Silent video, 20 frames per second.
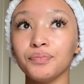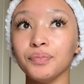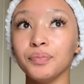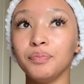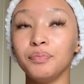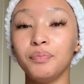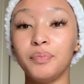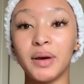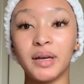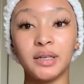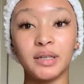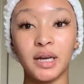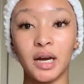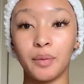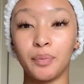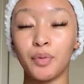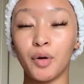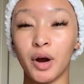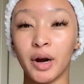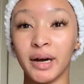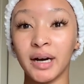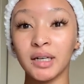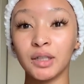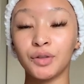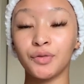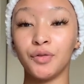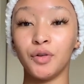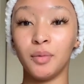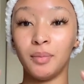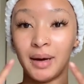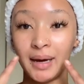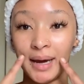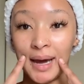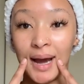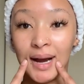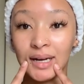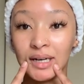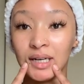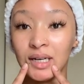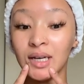Benzac products for my
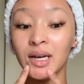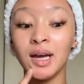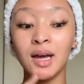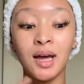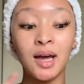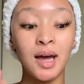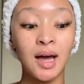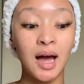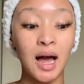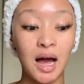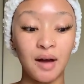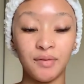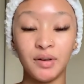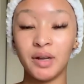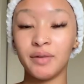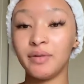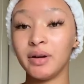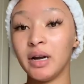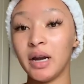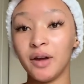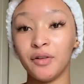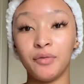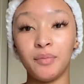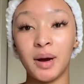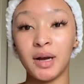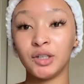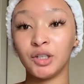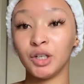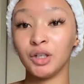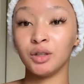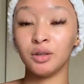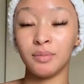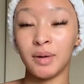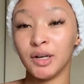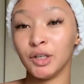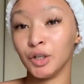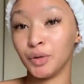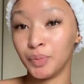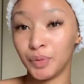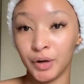acne, I've never left my Gentle
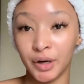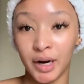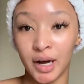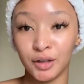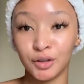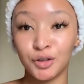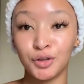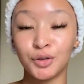Magic product.